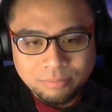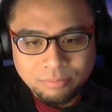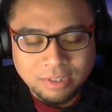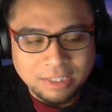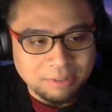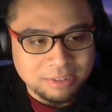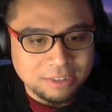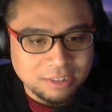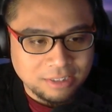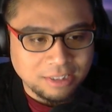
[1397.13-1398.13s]
Anyways,
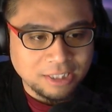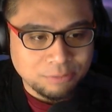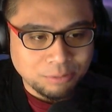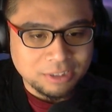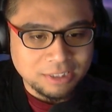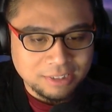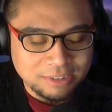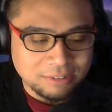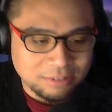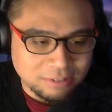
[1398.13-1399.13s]
thanks for watching,
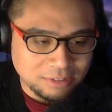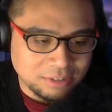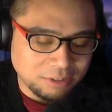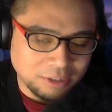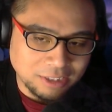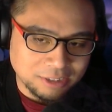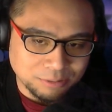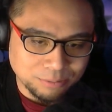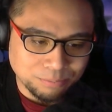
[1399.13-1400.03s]
guys. See you in the next one.